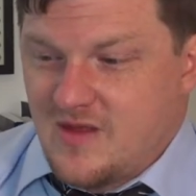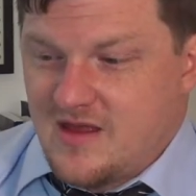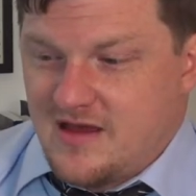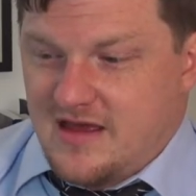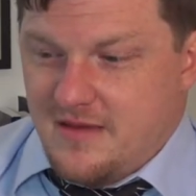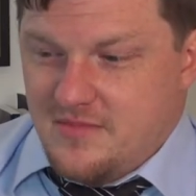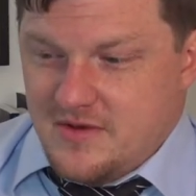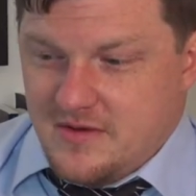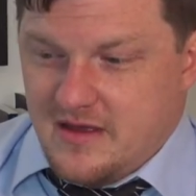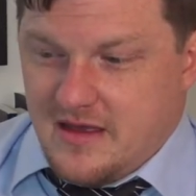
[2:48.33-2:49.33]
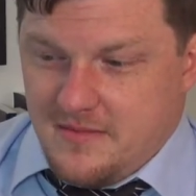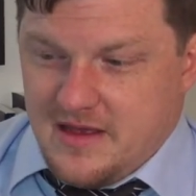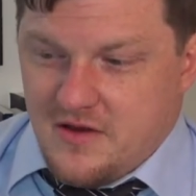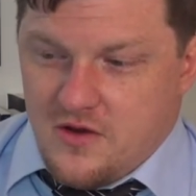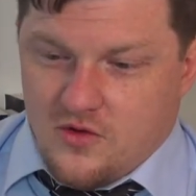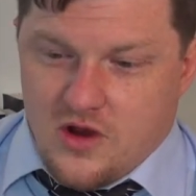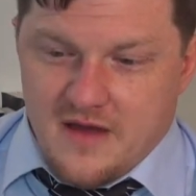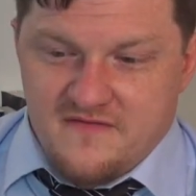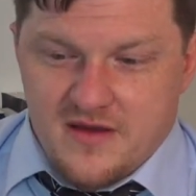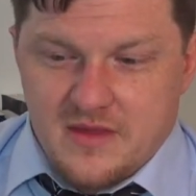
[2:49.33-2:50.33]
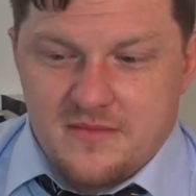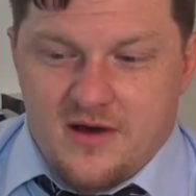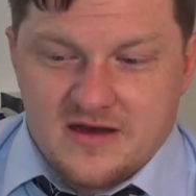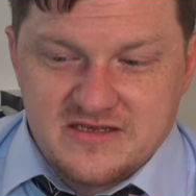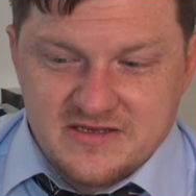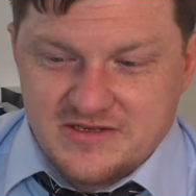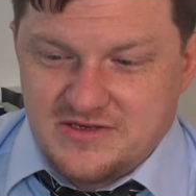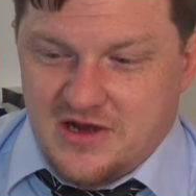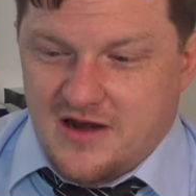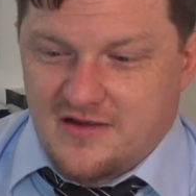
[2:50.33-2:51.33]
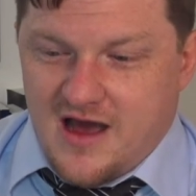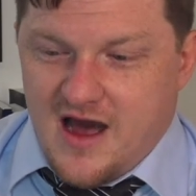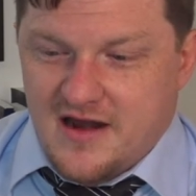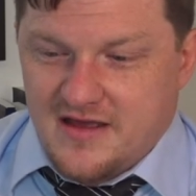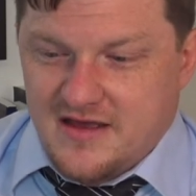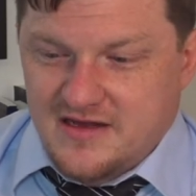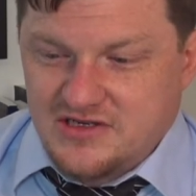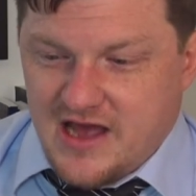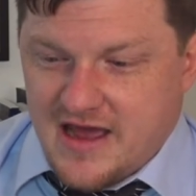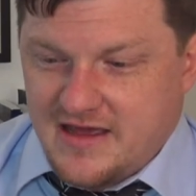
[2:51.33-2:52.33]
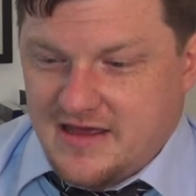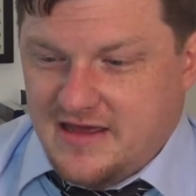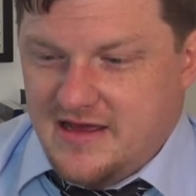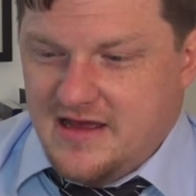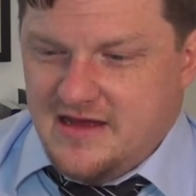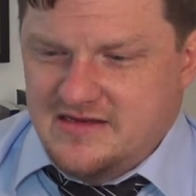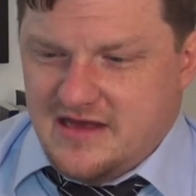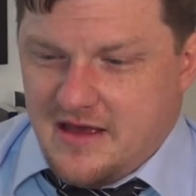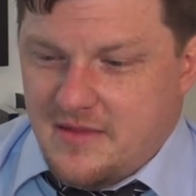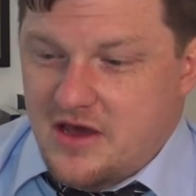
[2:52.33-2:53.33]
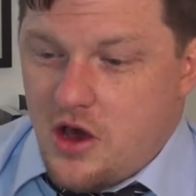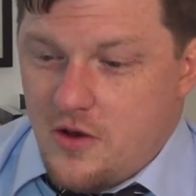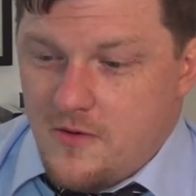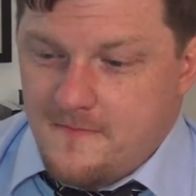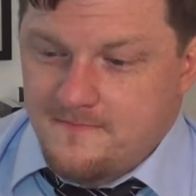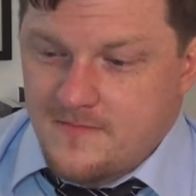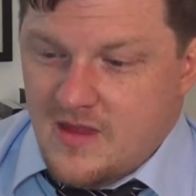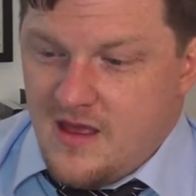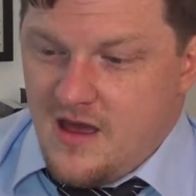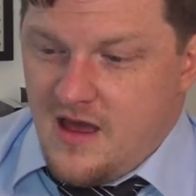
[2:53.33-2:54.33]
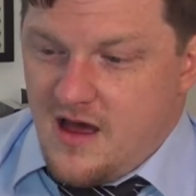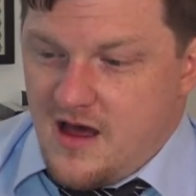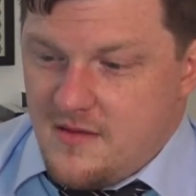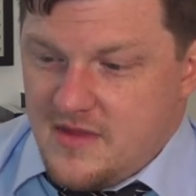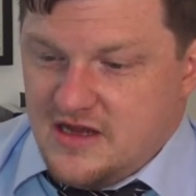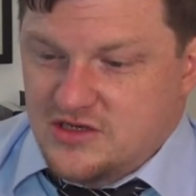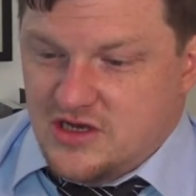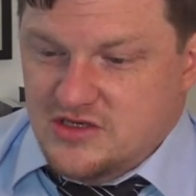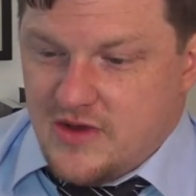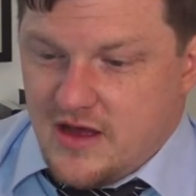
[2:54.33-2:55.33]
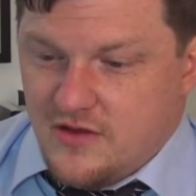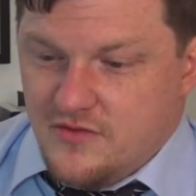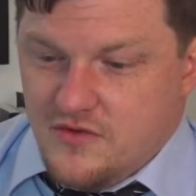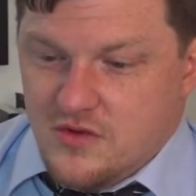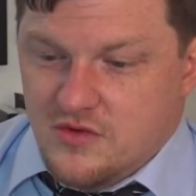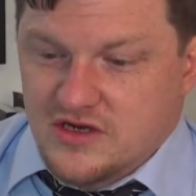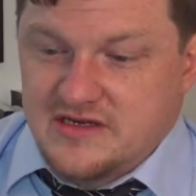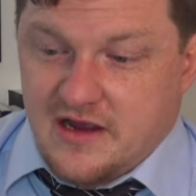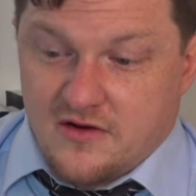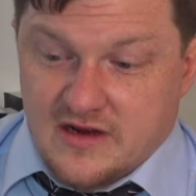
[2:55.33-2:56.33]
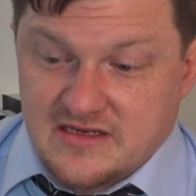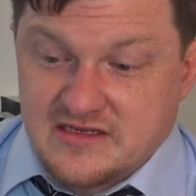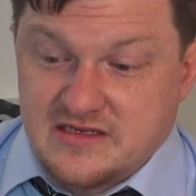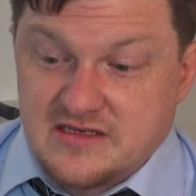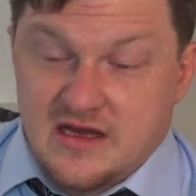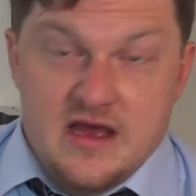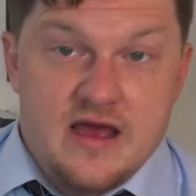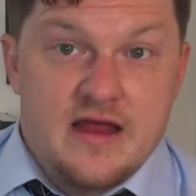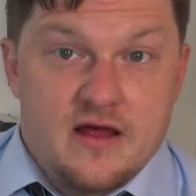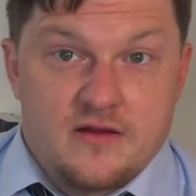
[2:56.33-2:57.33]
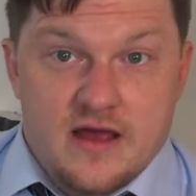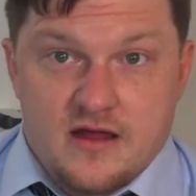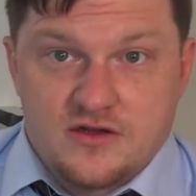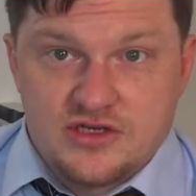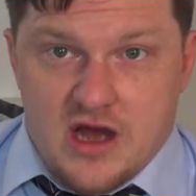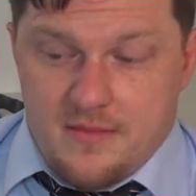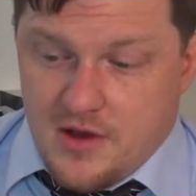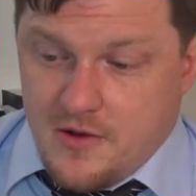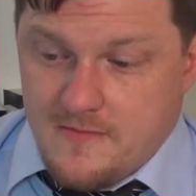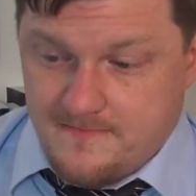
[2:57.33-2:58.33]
Gambino crime family bosses John Gotti and Jackie D'Amico. It has also held numerous terrorists. It held El Chapo.